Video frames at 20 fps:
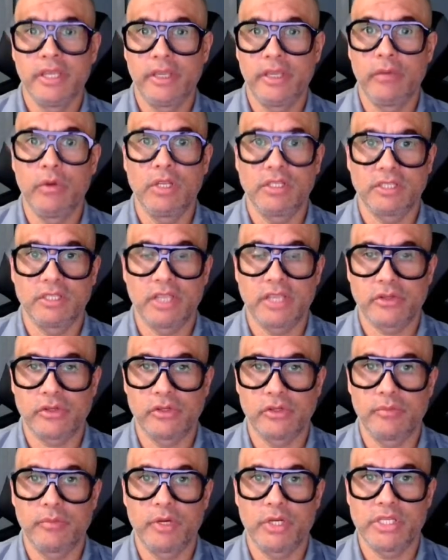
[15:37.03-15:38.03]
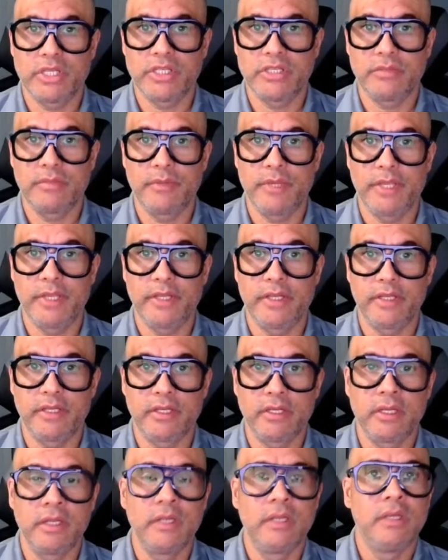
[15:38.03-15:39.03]
He was actually
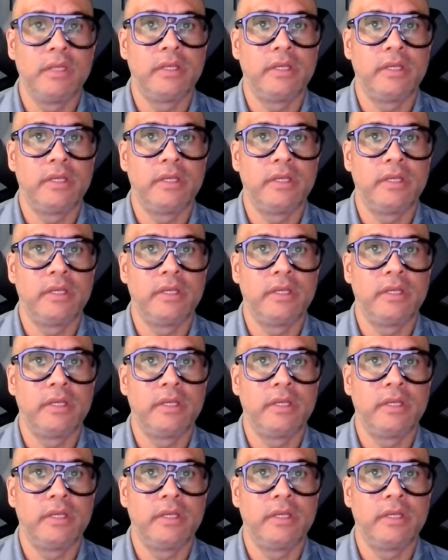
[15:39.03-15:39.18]
participating.